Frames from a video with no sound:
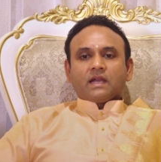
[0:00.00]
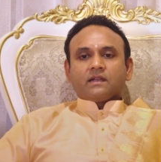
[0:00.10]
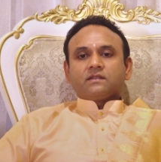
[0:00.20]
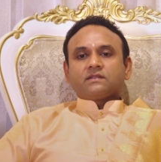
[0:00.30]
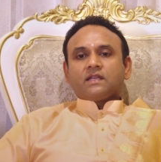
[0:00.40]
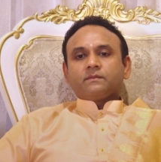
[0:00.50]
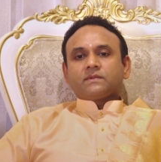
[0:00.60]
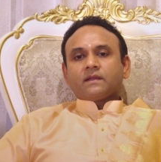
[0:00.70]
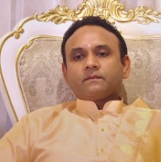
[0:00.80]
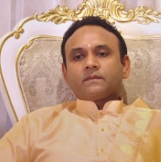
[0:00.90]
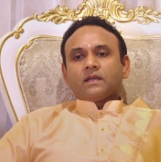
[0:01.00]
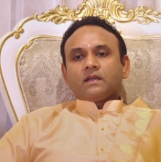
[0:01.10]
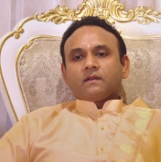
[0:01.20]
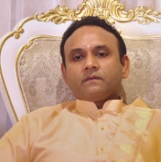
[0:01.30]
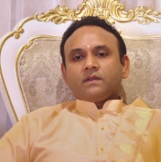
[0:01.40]
At the same time,
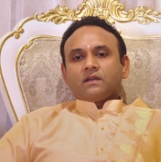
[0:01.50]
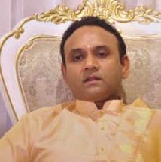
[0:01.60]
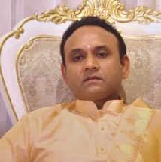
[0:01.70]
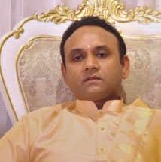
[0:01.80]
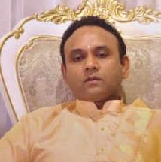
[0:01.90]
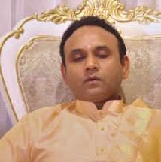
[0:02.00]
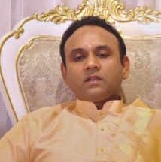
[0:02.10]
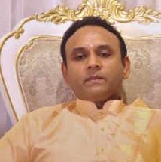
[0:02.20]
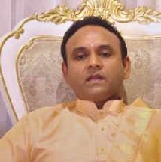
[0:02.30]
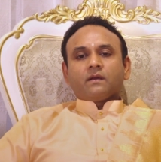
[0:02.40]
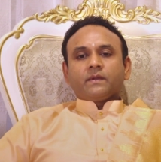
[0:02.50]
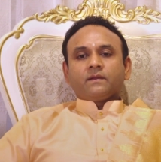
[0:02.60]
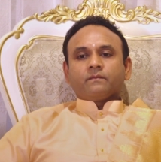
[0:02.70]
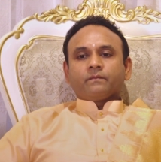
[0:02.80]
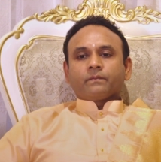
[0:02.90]
we are slowly
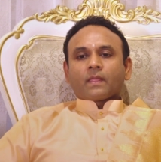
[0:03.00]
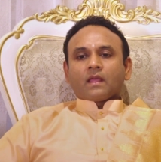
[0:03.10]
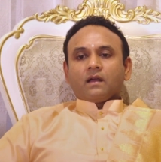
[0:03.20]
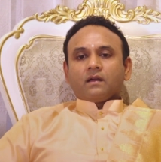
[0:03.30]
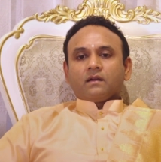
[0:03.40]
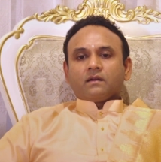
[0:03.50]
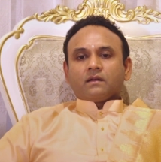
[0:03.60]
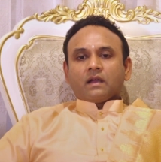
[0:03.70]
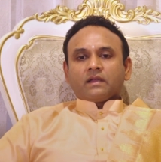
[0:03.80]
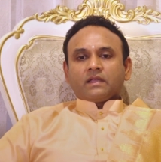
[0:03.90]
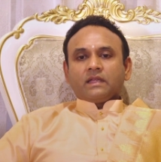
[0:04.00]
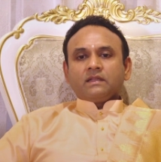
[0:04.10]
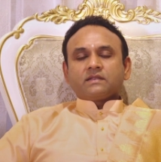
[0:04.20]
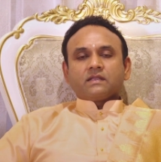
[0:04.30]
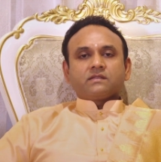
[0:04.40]
becoming
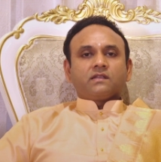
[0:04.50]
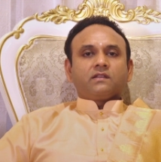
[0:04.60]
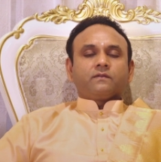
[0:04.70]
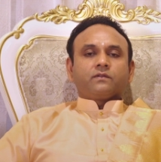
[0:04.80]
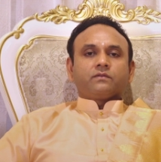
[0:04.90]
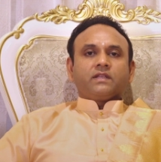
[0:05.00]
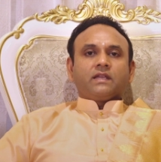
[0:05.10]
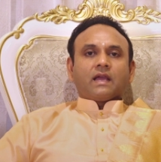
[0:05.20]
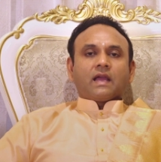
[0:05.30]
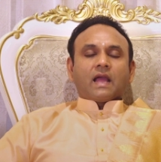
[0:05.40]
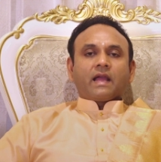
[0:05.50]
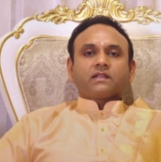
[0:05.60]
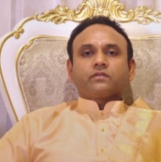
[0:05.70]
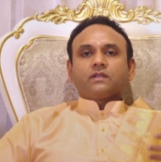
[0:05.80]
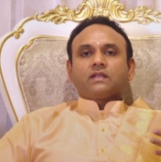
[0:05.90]
insensitive to the
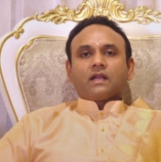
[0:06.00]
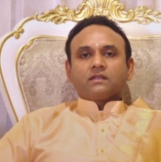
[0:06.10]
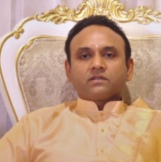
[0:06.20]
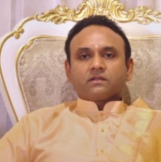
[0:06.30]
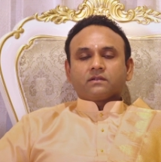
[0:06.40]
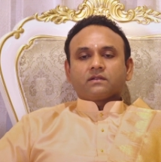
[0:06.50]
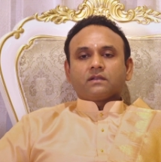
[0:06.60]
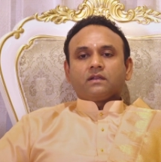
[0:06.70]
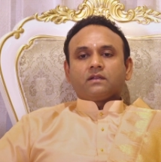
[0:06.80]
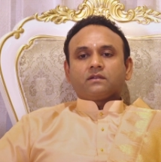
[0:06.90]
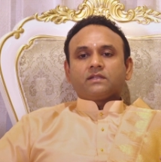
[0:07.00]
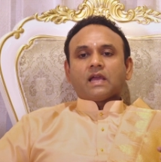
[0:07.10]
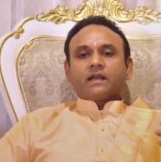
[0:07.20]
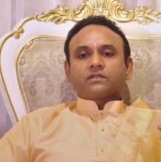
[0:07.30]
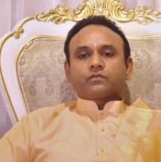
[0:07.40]
actual culture, to the
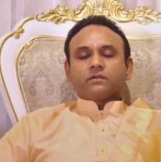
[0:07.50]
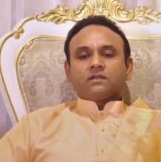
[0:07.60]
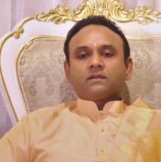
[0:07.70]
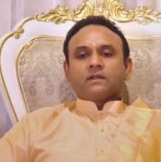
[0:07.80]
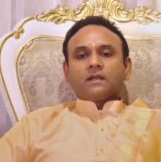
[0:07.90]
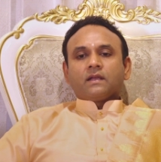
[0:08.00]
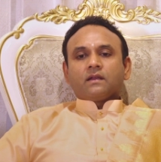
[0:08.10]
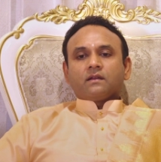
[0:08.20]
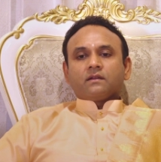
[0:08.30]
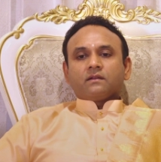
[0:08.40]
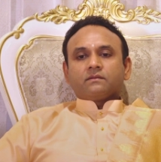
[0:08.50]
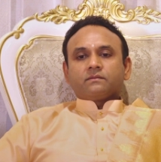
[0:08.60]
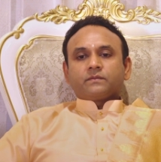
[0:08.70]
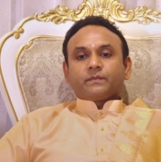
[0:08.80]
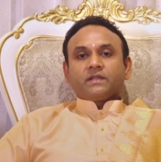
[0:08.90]
actual
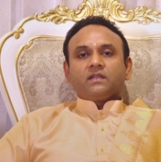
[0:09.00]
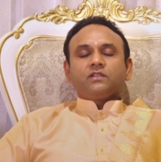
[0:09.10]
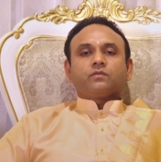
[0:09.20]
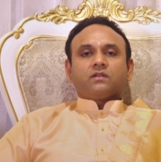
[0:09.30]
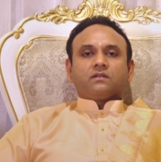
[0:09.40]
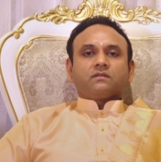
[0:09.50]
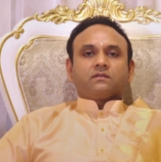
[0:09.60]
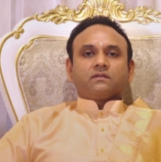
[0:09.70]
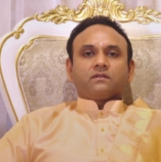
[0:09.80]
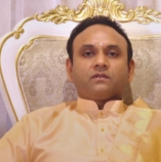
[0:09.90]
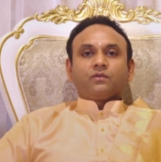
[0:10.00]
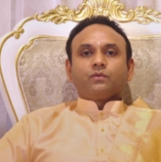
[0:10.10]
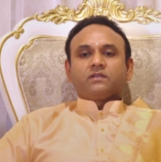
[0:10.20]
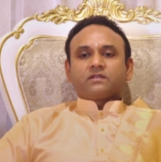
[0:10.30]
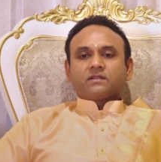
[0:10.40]
spiritual
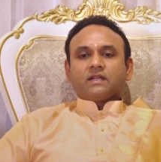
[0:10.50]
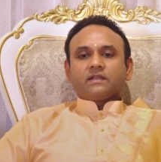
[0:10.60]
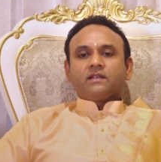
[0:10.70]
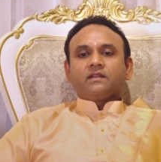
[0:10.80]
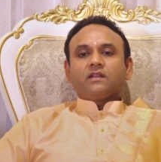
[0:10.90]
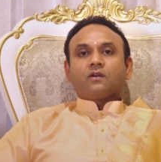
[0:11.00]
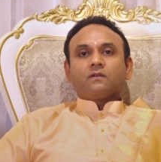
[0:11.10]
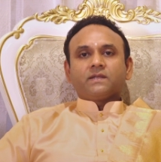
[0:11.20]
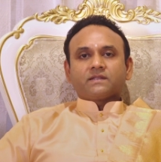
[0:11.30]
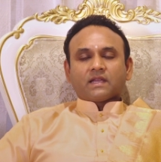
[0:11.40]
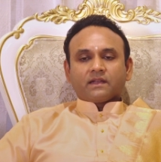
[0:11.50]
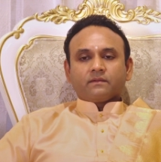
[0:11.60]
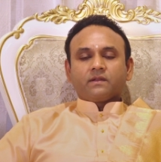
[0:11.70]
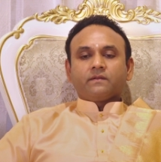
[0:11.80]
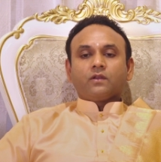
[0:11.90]
roots that India always
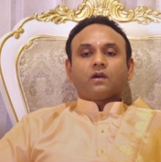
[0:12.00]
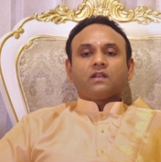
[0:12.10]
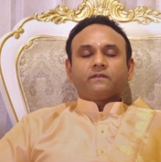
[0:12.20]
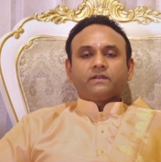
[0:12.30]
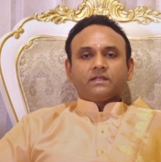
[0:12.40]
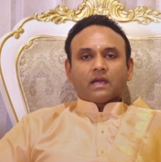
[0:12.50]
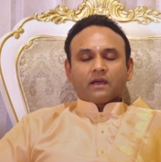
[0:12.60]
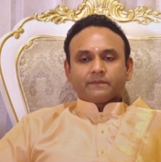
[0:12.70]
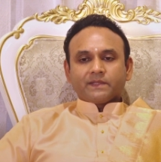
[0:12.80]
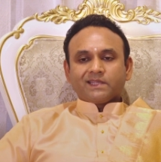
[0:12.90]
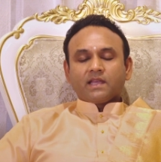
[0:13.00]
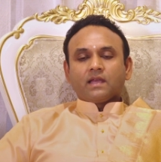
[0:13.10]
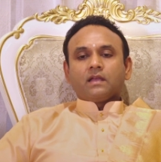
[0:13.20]
had, where we all lived in harmony.